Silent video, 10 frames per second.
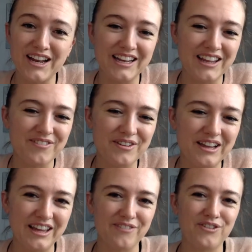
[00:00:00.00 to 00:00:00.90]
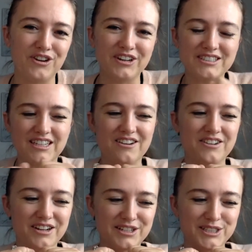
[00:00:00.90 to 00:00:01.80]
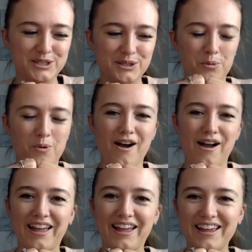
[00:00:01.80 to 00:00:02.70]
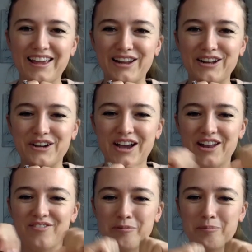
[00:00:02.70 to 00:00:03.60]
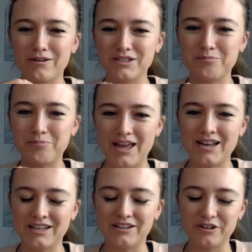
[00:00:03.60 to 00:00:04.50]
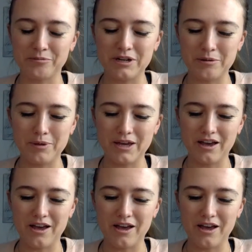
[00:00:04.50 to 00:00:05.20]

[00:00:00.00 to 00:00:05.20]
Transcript: And even like if you're down in a squat and you're kind of like about to bend and you're going to pick